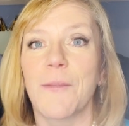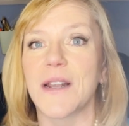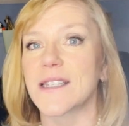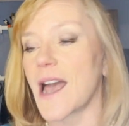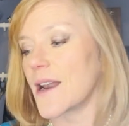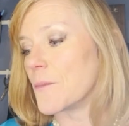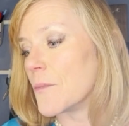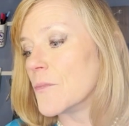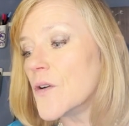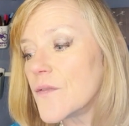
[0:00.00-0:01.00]
but it's got a
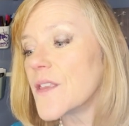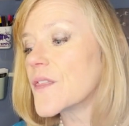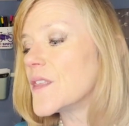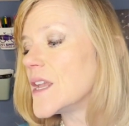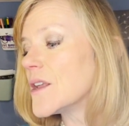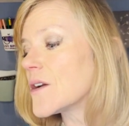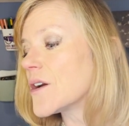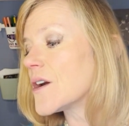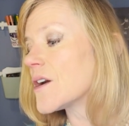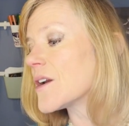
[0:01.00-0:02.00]
movie
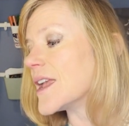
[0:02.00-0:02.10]
theater.